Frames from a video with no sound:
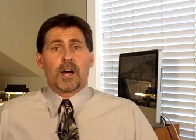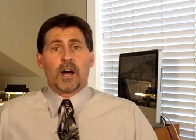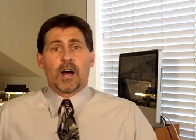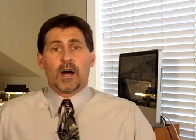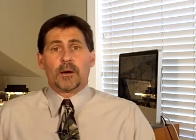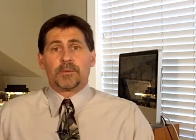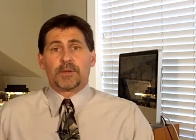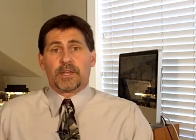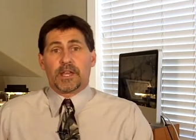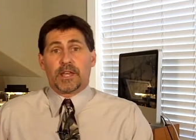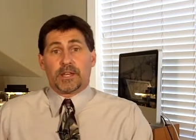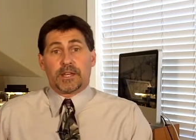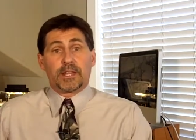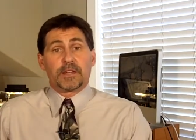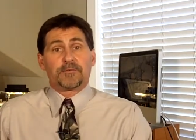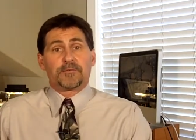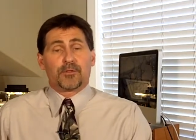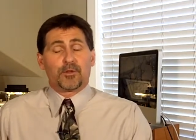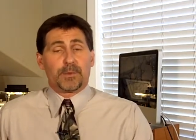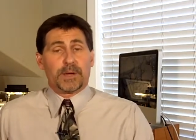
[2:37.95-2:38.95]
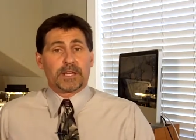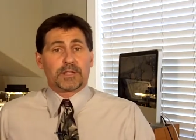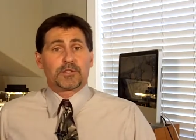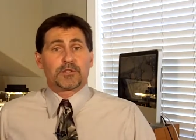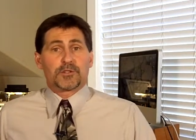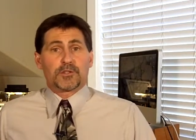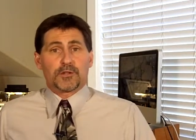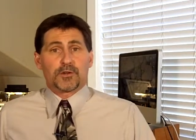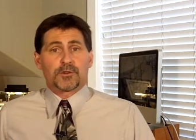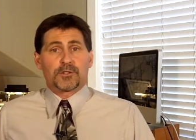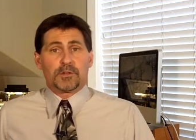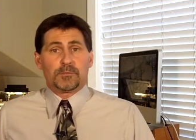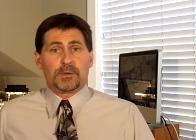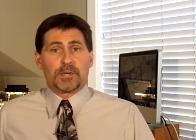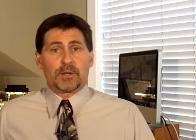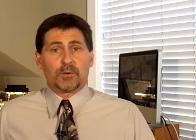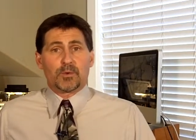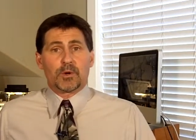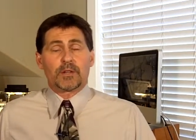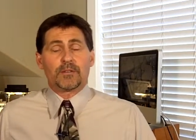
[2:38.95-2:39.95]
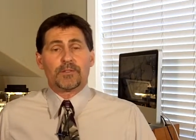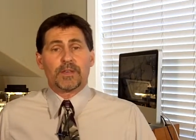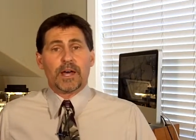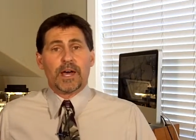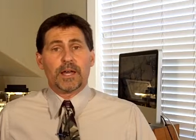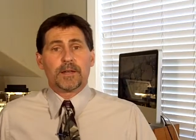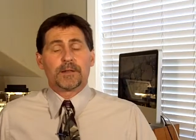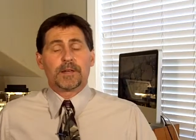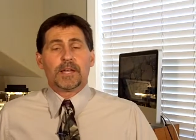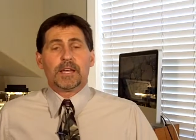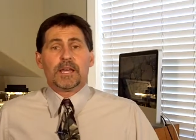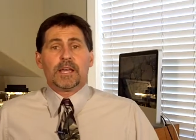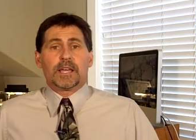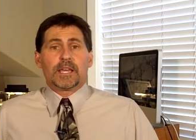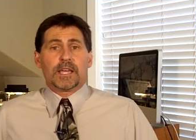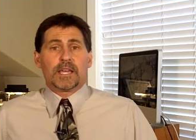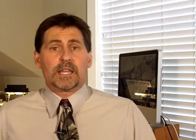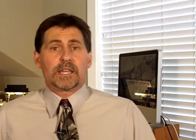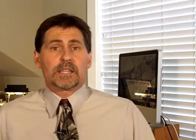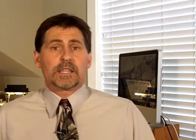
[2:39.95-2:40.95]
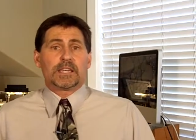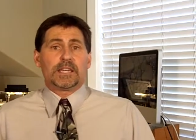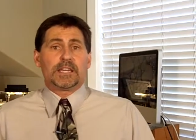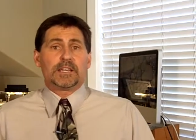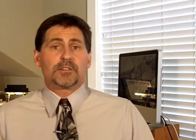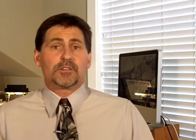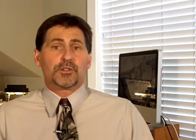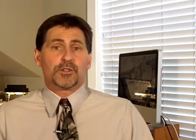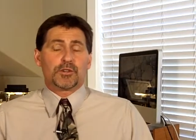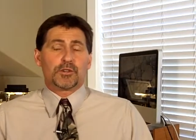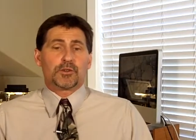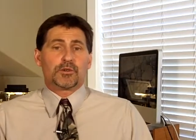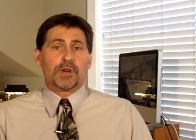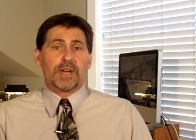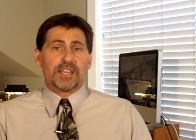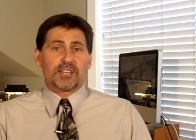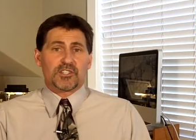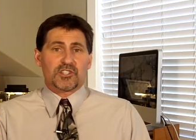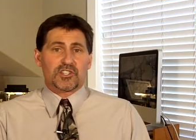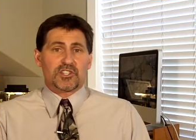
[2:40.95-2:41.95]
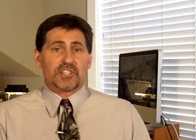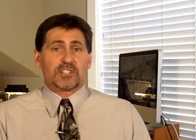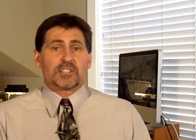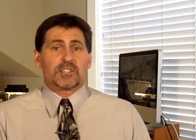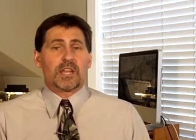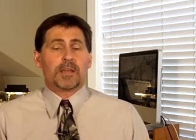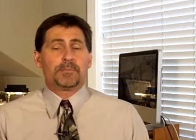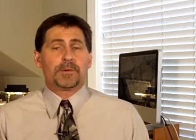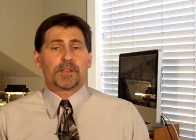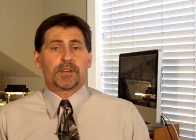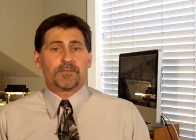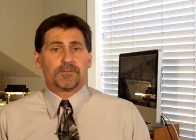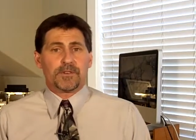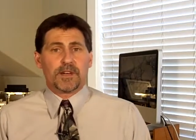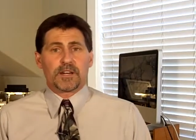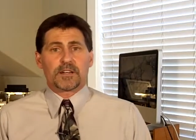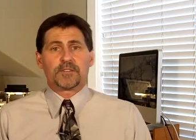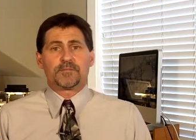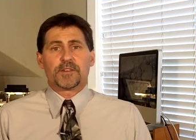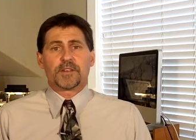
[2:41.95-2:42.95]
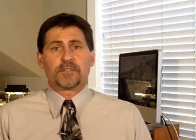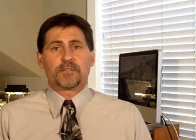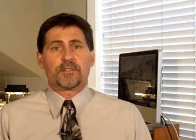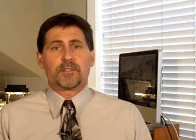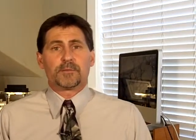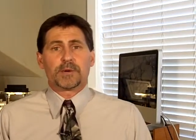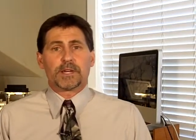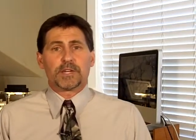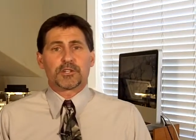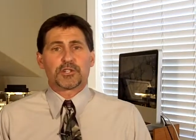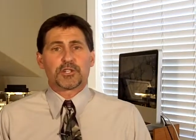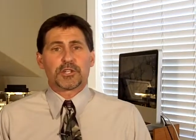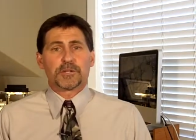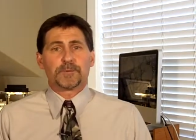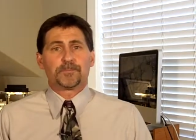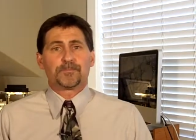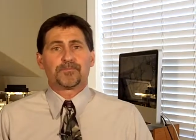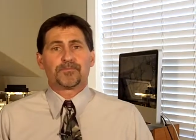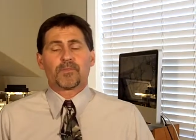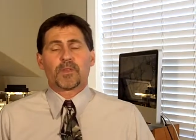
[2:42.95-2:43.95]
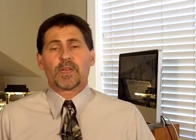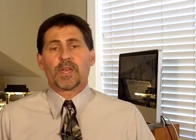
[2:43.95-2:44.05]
and inflammation certainly being one of that, can lead to a systemic effect of inflammation,